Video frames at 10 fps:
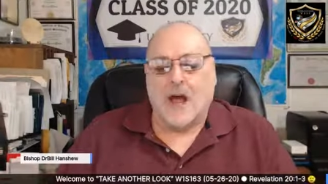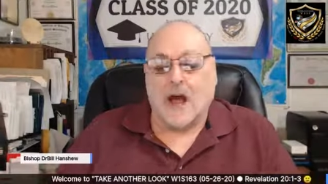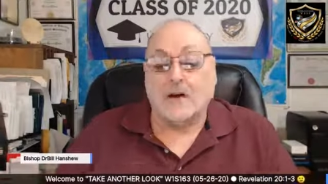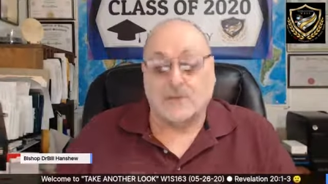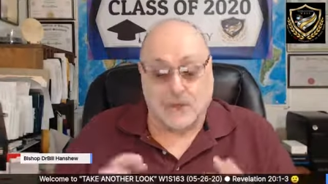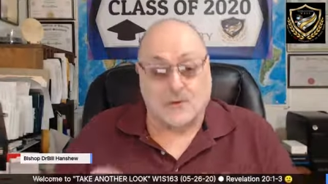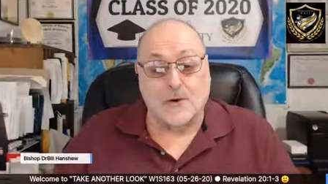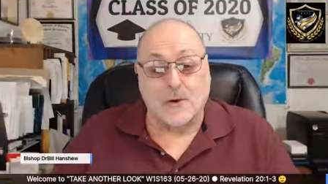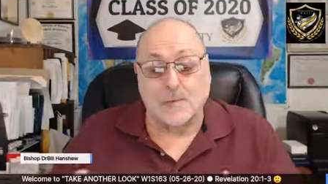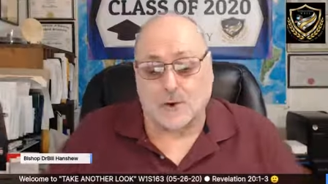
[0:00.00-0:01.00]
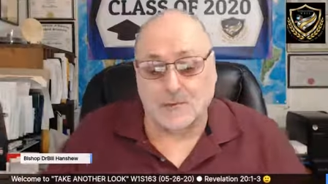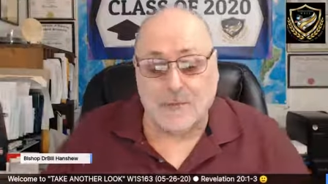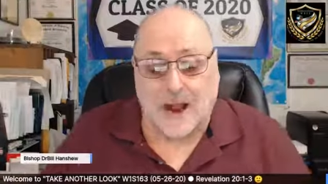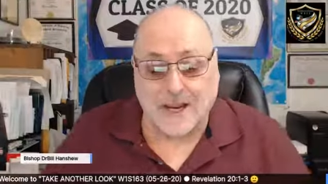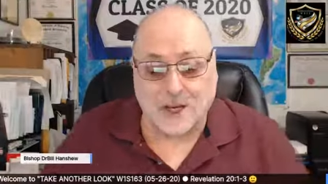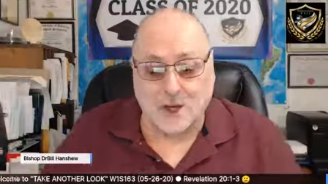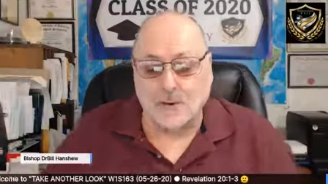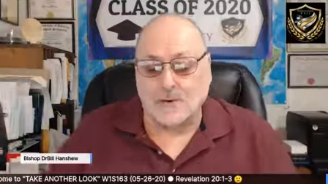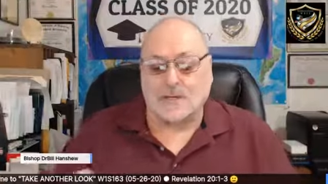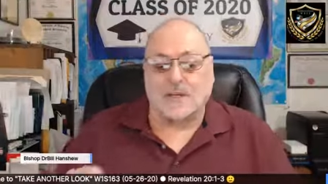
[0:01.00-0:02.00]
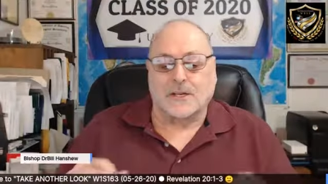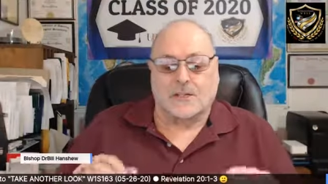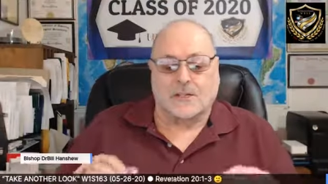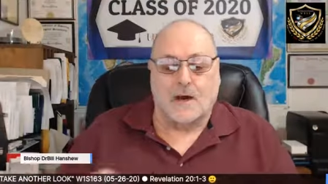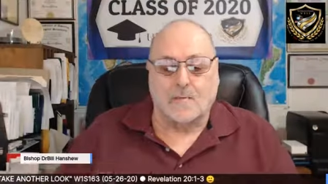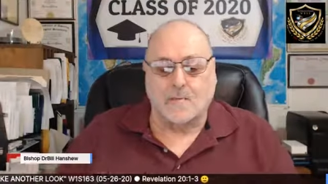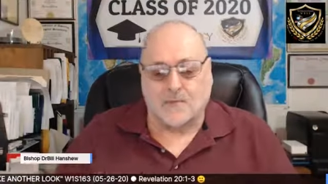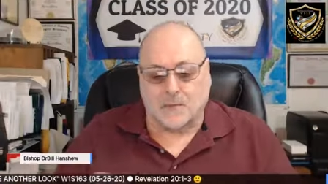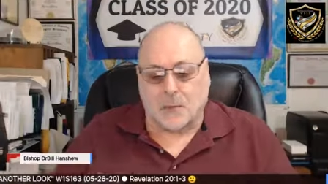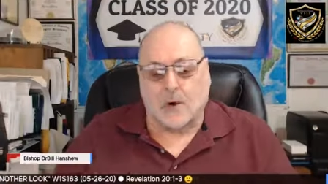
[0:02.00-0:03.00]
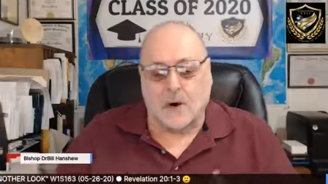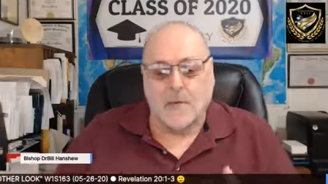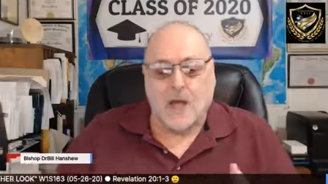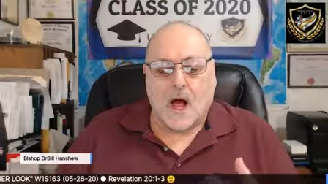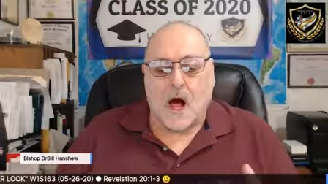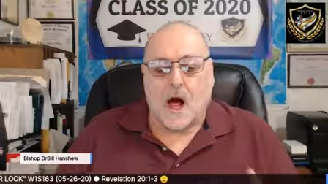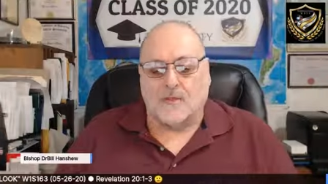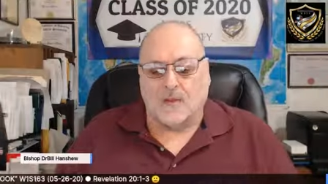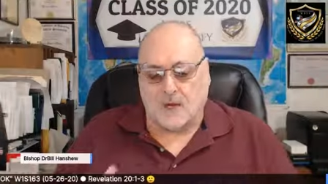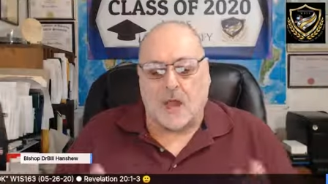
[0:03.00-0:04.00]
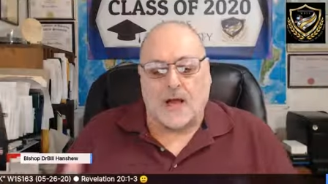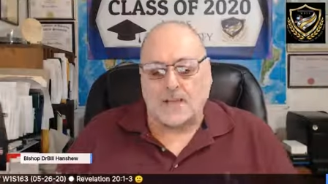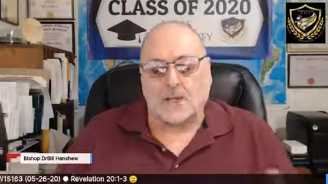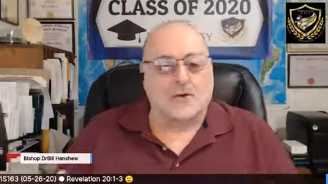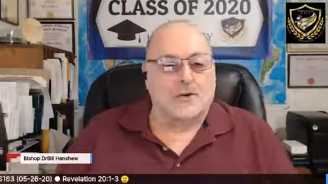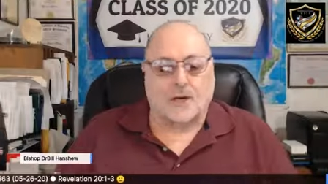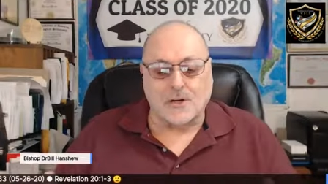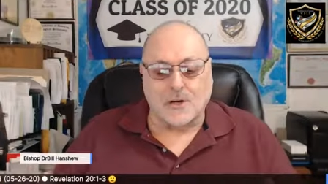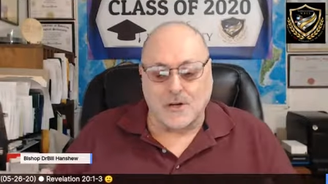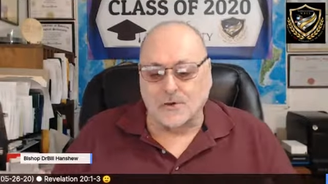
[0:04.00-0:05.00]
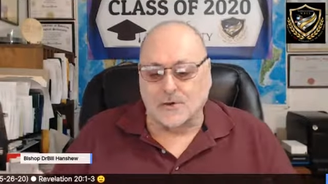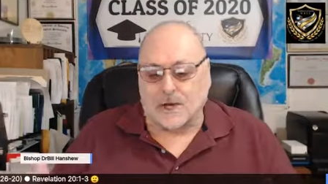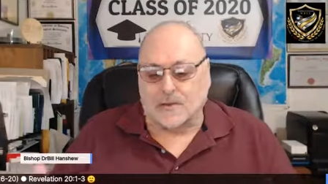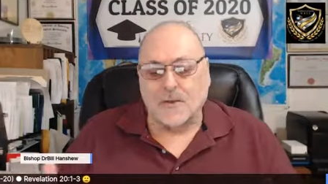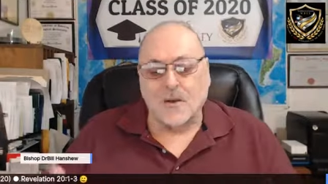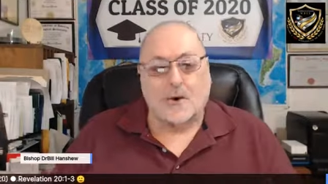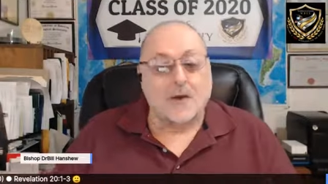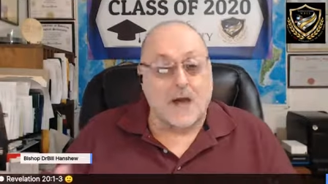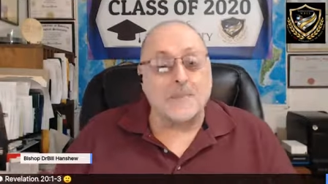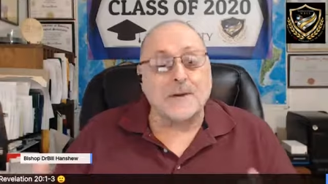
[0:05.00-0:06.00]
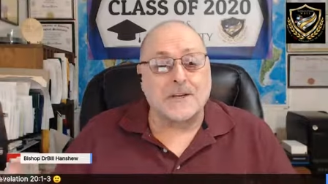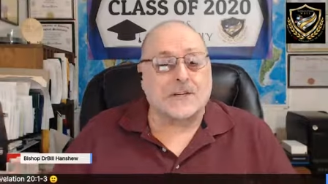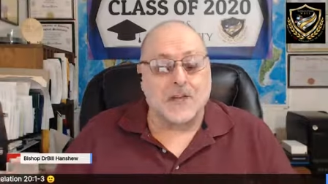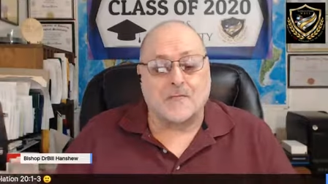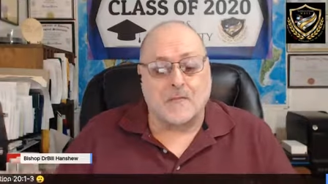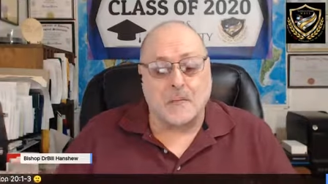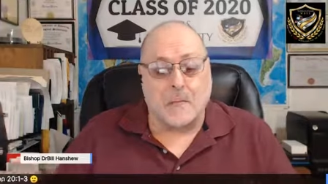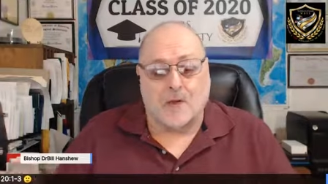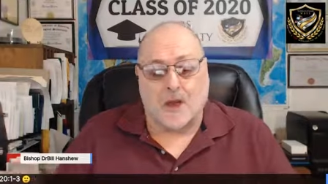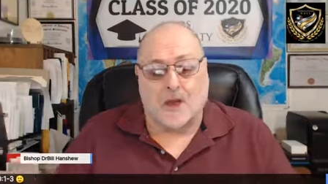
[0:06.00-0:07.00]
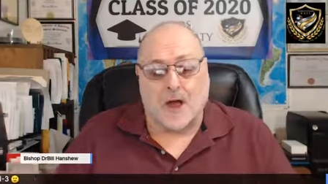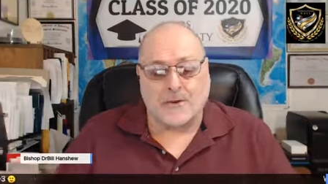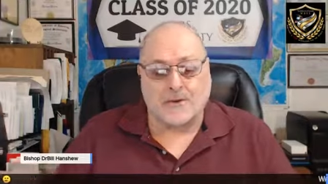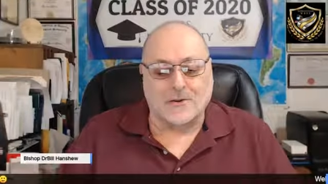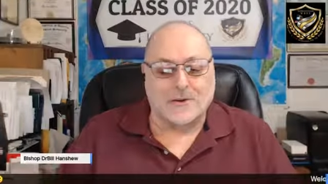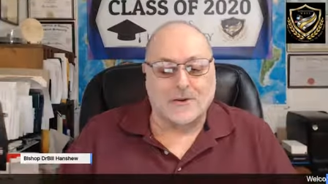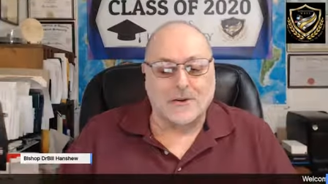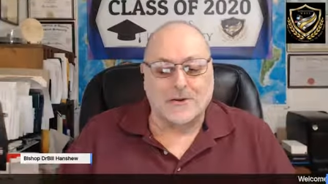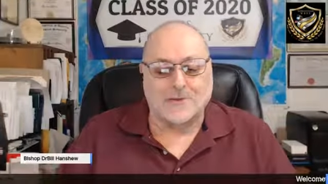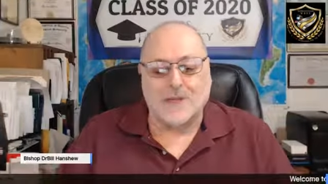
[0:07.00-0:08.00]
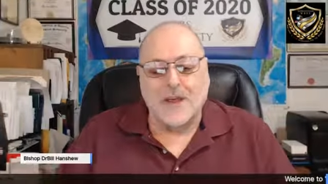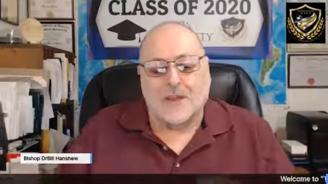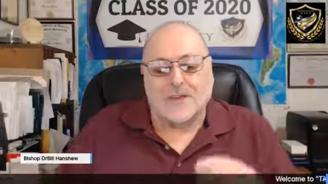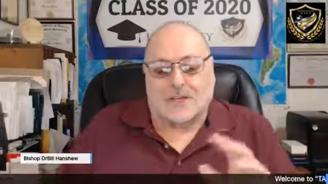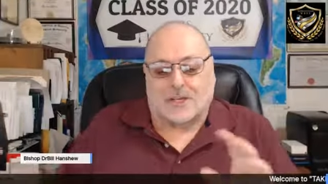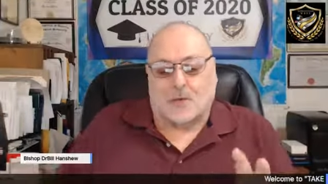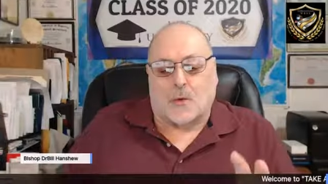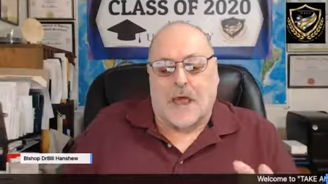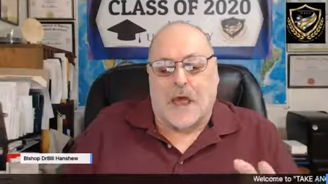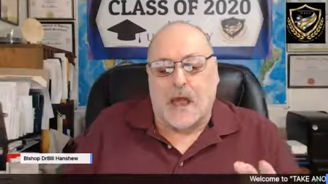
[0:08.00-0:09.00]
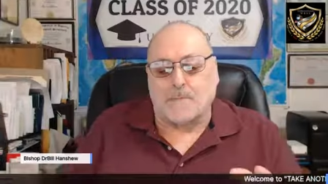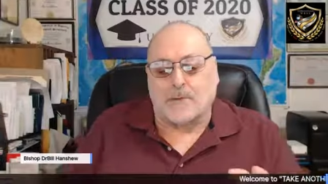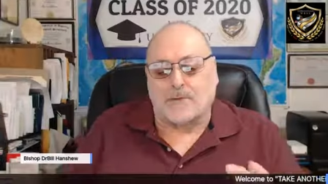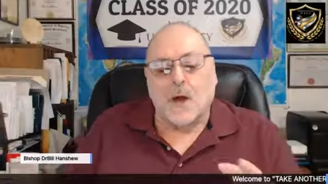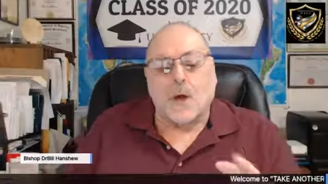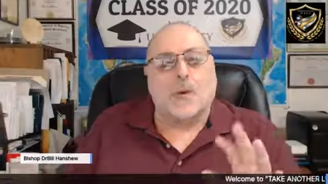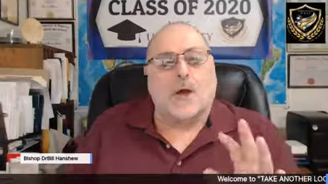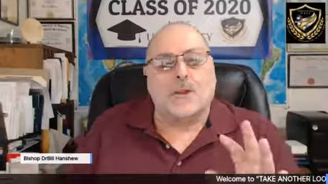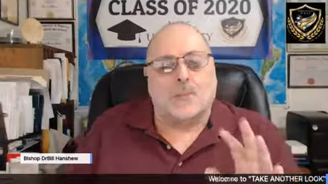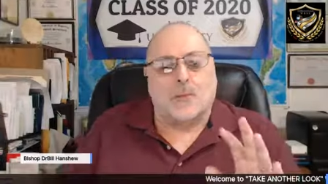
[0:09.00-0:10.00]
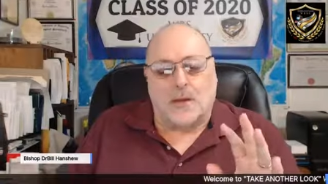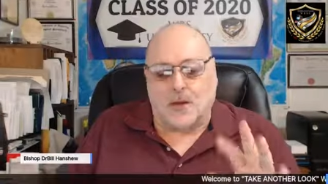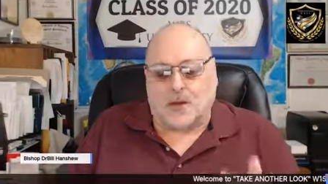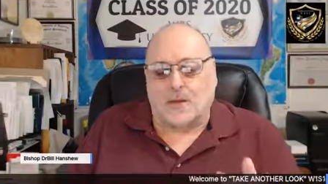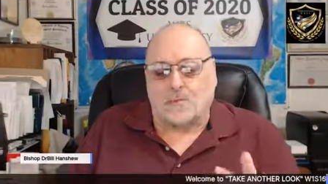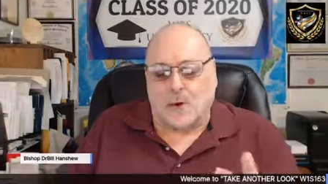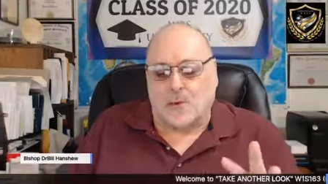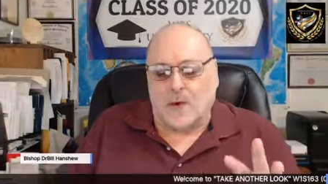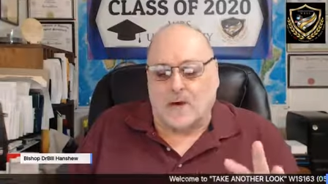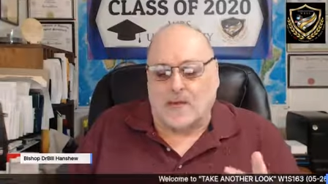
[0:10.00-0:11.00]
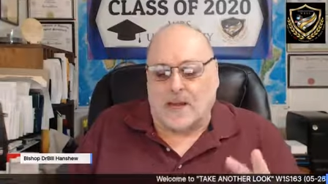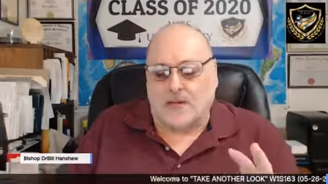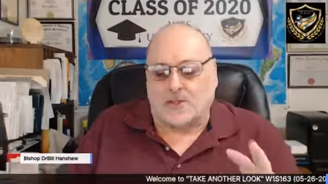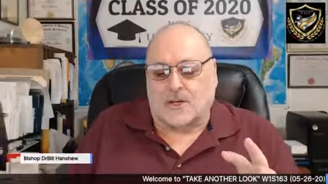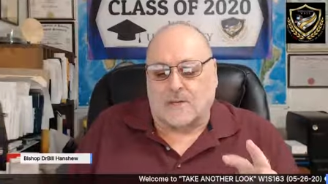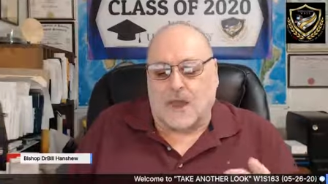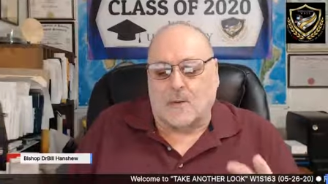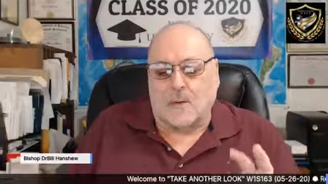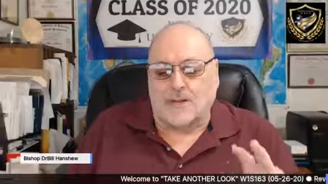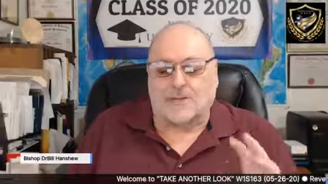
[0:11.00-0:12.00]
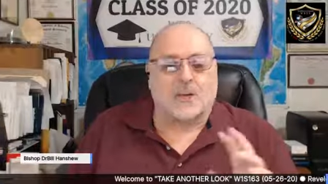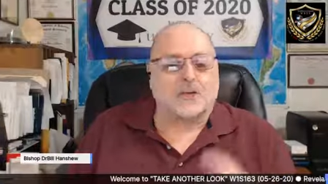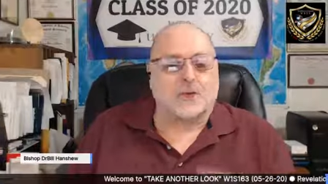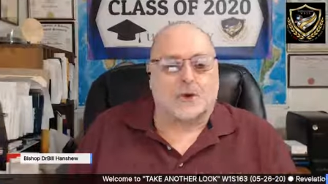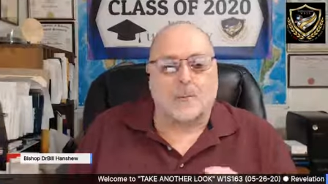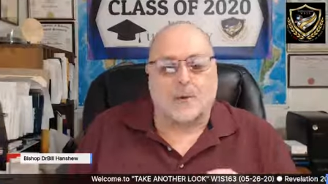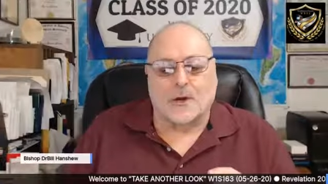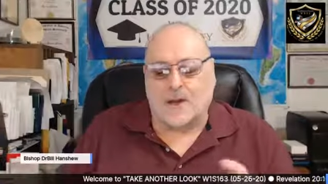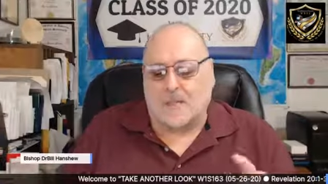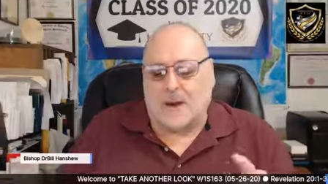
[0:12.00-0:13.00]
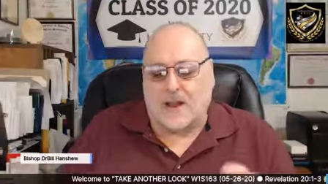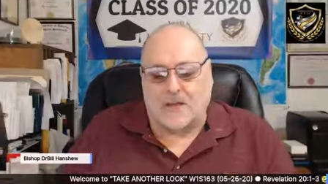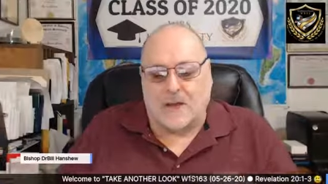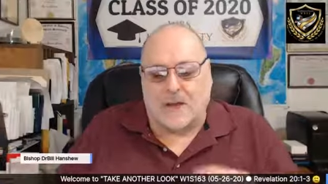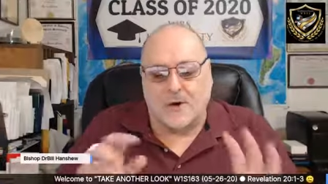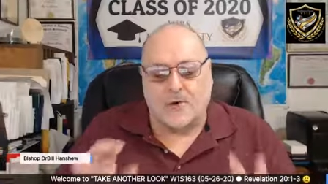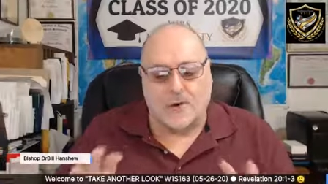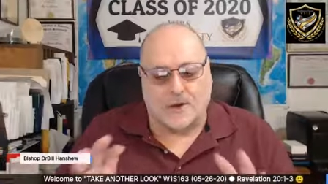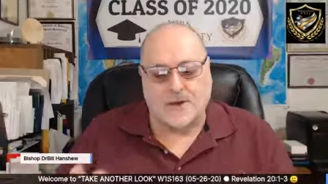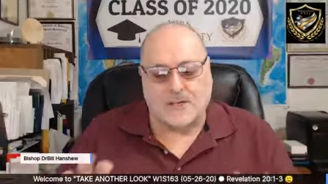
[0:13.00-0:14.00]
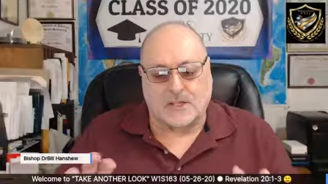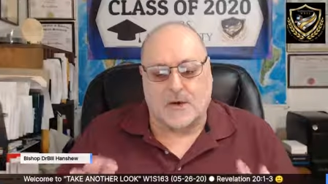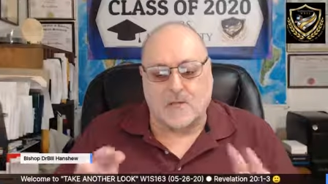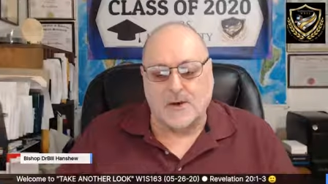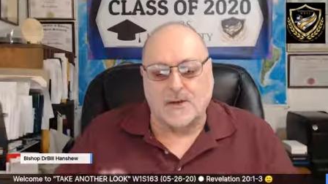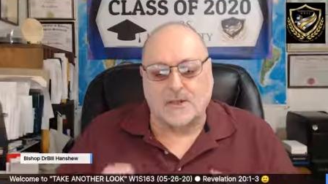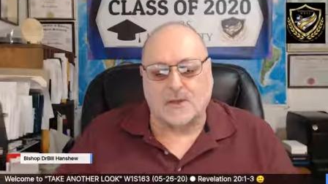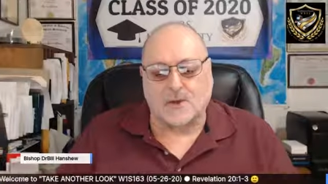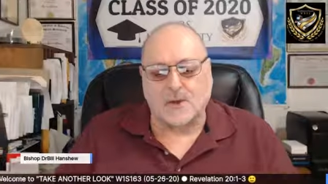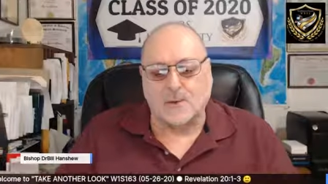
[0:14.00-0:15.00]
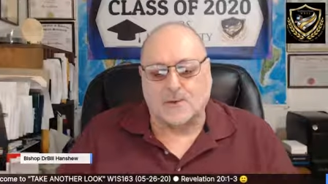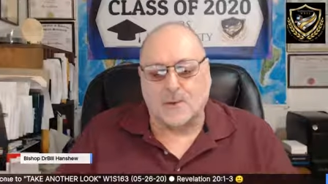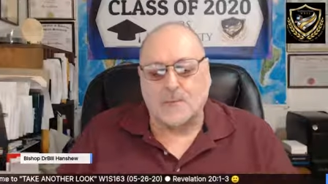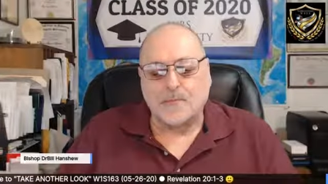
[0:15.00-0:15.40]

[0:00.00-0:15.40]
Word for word: of Scripture by using some form of illogical conclusion or coming to some form of illogical conclusion. And this is what happens when the, we look at the book of Revelation and when it's interpreted by the literalness of written Scripture